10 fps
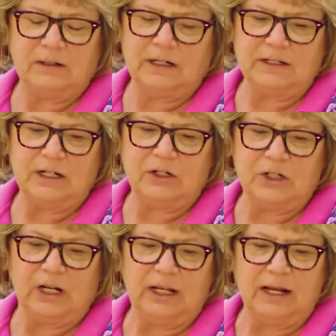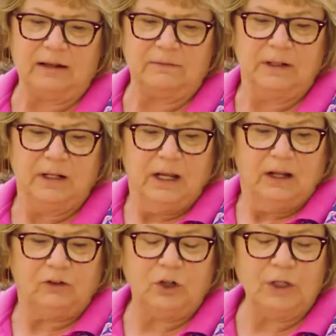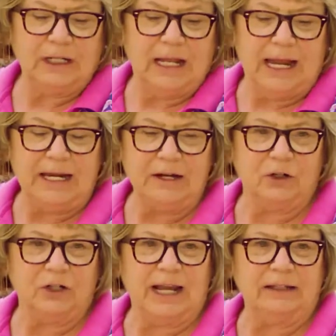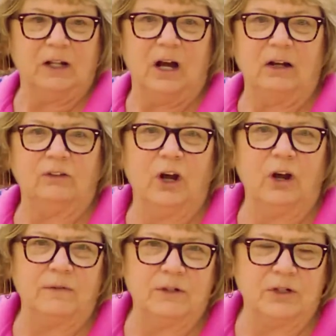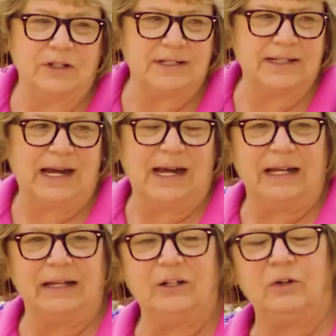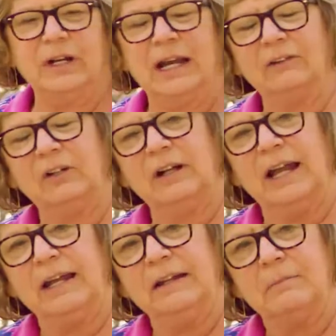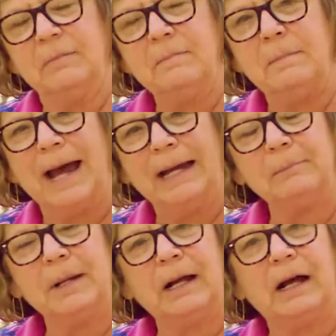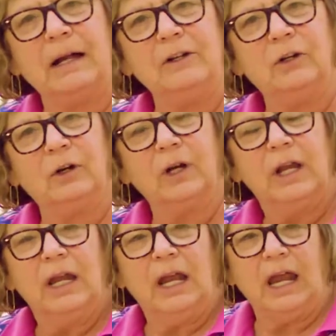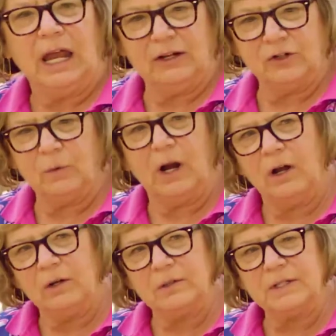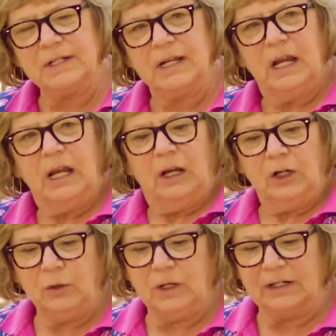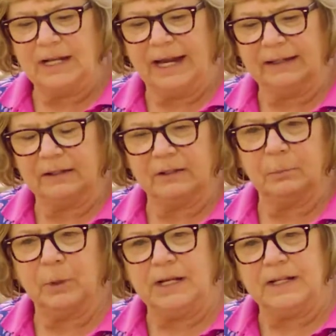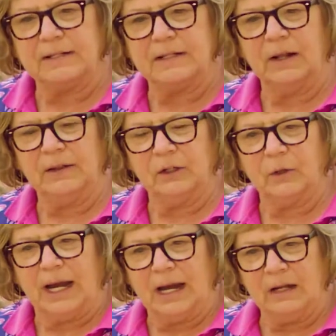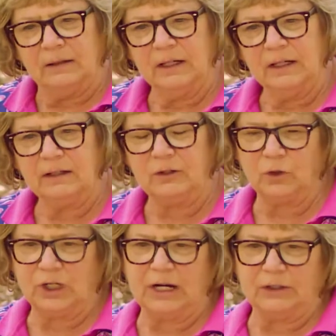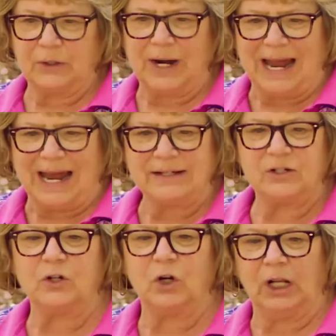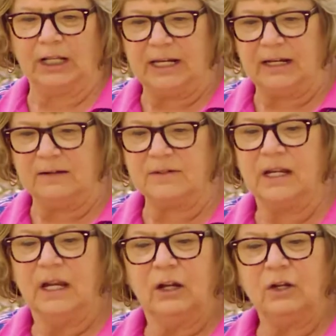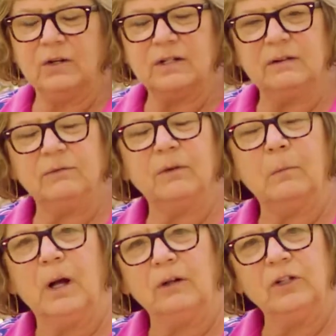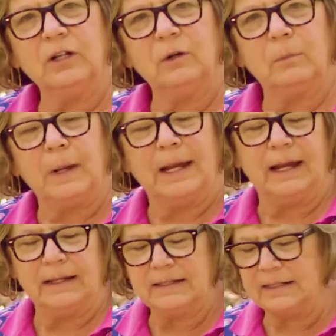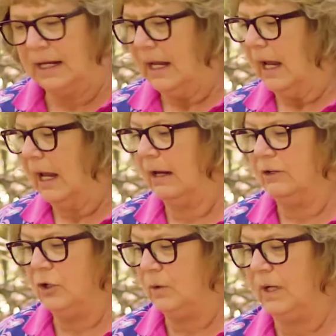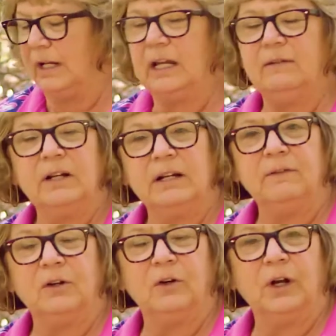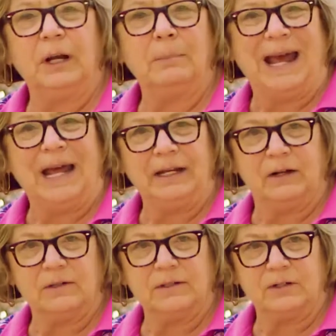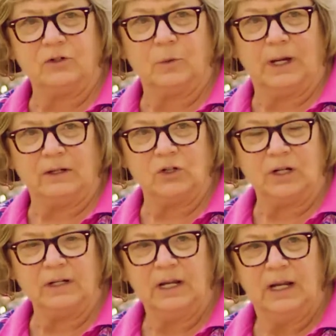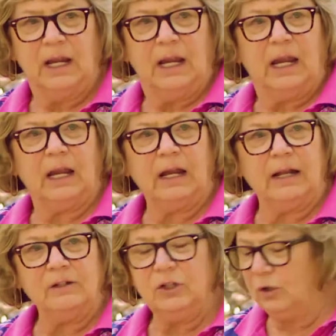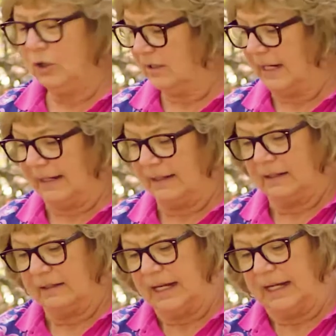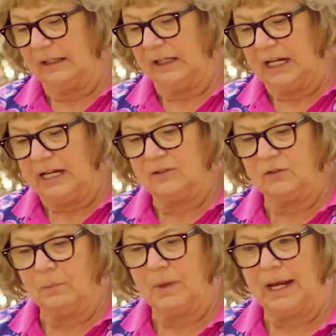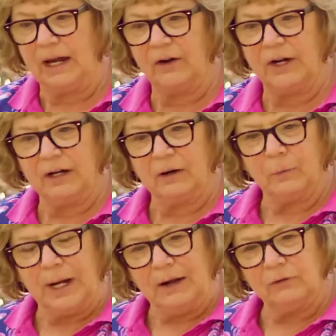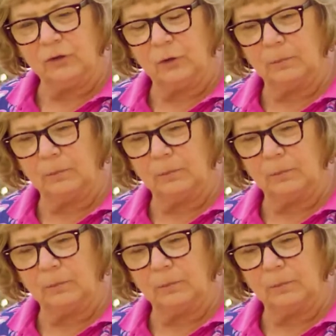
continue to live. So you can lay your dead logs over to the side. You can actually lay them back behind your hedgerows. You can take the debris that's on the ground, your cut grass, your leaves, use it for mulching your beds. And you can, even if you're in a patio situation, and you could take the dead leaves from the area around your